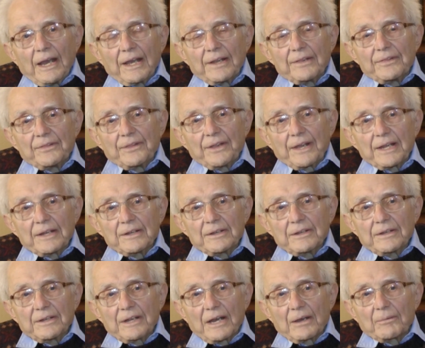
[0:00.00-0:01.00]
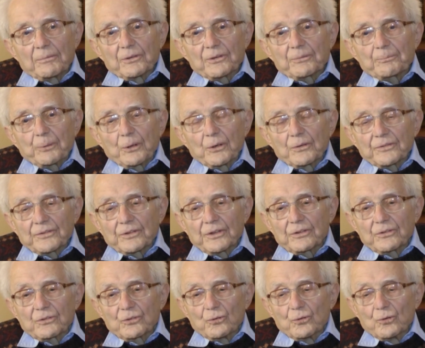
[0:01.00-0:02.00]
And then I was
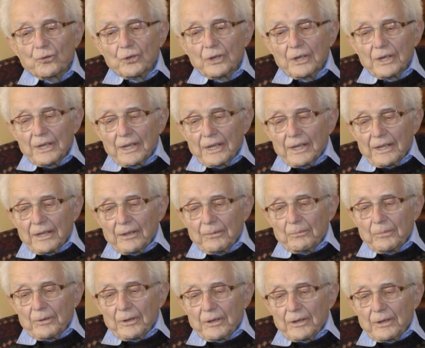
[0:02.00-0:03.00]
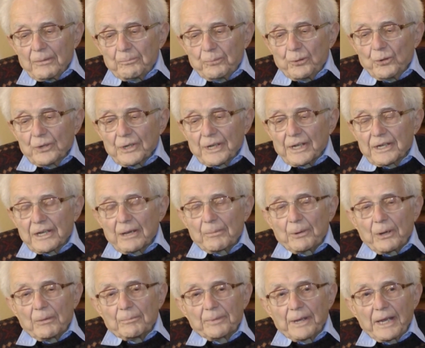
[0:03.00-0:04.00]
posted to Pune
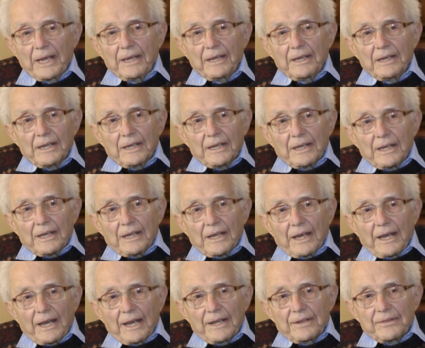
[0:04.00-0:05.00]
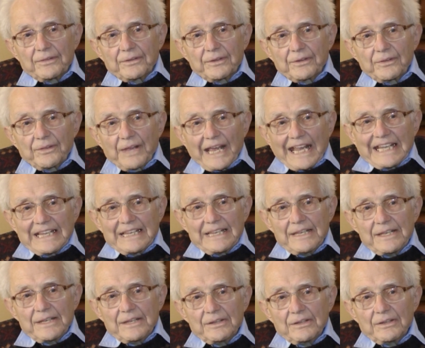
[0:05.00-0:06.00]
near Bombay, and
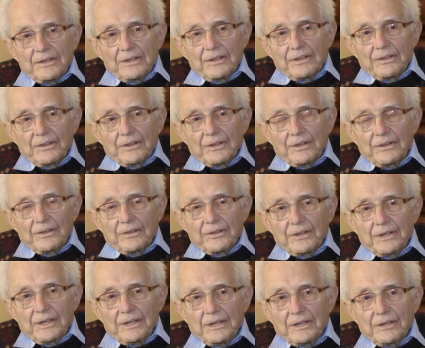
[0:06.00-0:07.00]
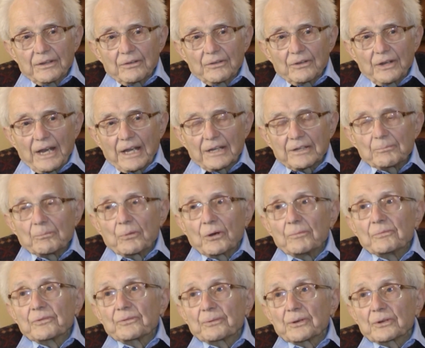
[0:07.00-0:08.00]
then the atom
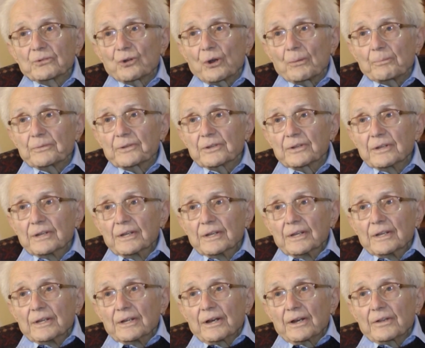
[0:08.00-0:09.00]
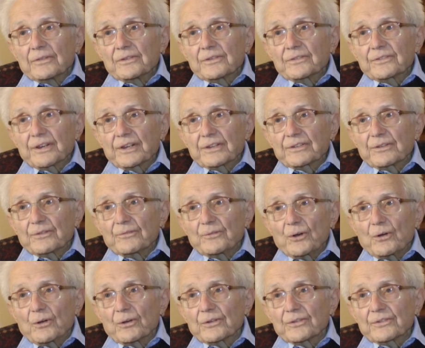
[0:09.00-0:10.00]
bombs were dropped on the 6th
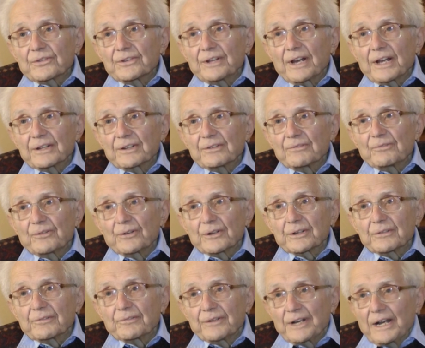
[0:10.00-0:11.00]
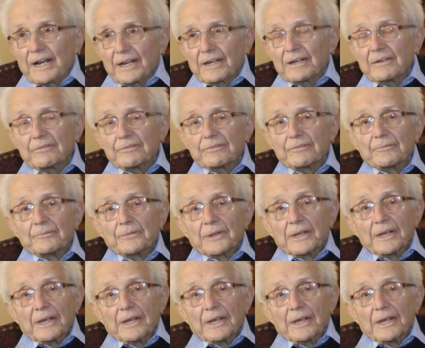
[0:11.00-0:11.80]
of August 1945,